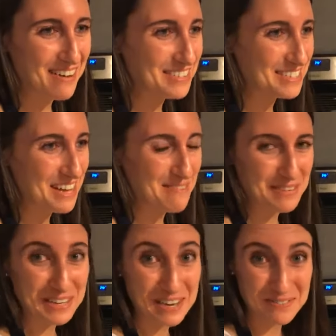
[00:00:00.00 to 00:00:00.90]
I was
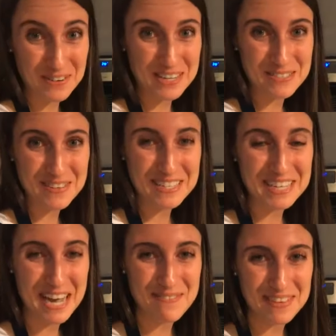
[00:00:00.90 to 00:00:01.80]
cooking for us one
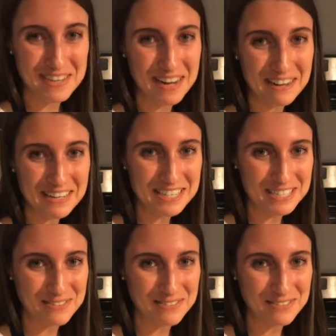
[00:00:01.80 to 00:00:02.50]
time in college,